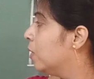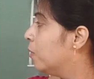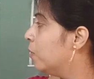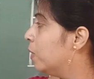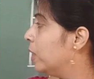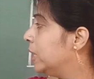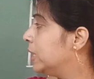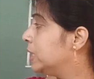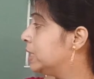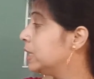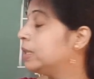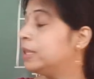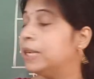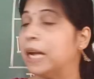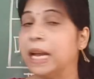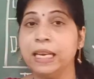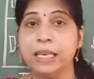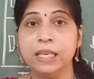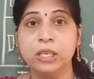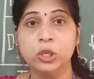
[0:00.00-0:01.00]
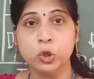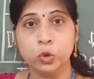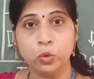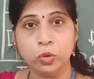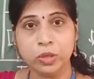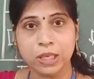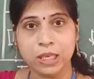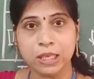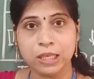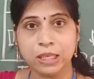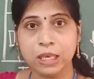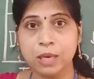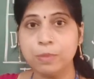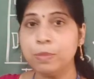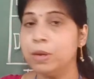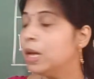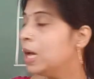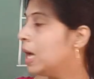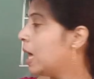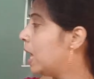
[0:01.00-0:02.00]
One is a tiny shoot system,
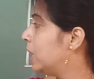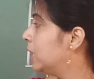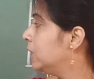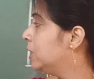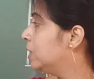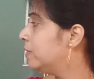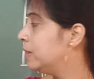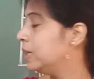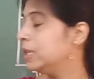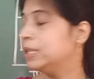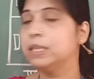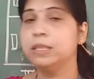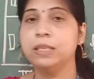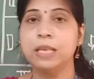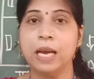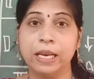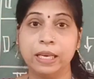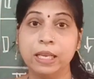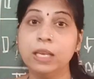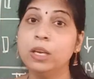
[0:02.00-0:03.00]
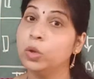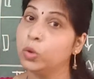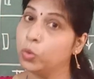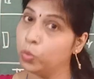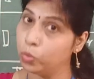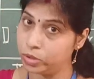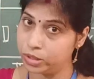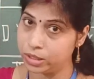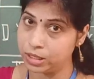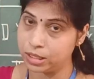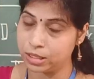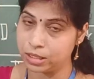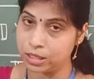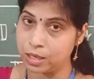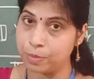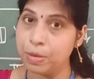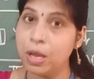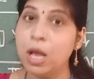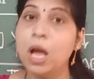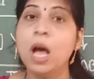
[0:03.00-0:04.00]
another one is a tiny root
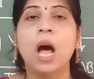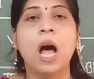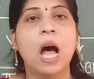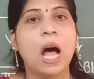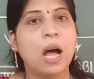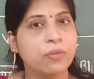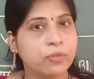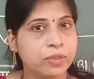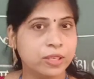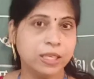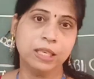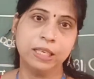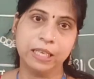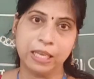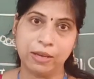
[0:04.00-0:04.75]
system. After